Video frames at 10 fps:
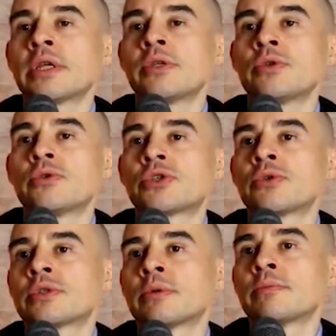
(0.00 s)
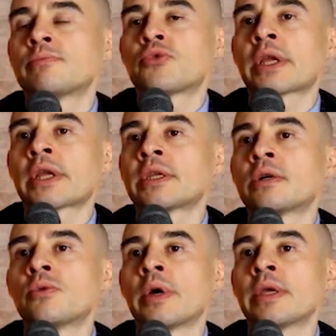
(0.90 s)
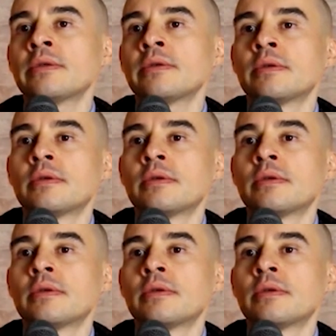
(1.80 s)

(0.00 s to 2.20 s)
Can you show some practical ways?